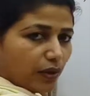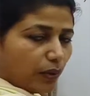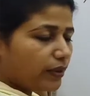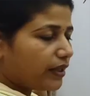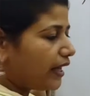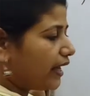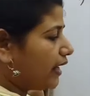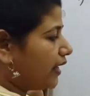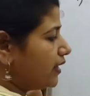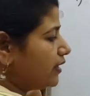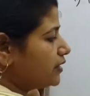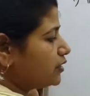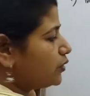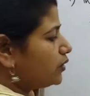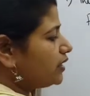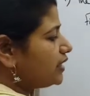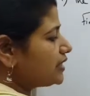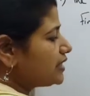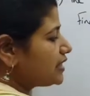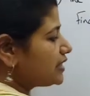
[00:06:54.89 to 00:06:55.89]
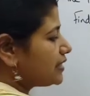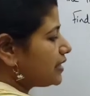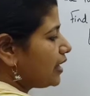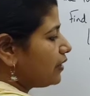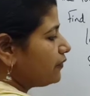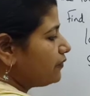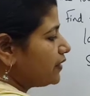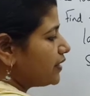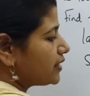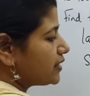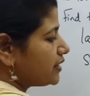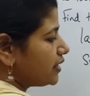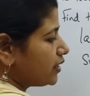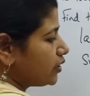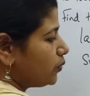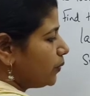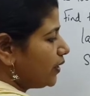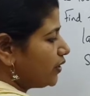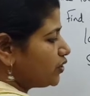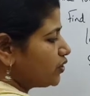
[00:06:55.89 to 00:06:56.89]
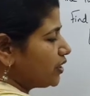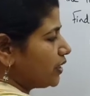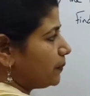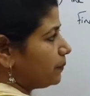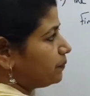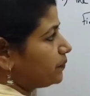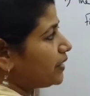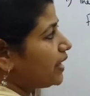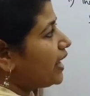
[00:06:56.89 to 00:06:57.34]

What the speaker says: Okay, so this is your first equation.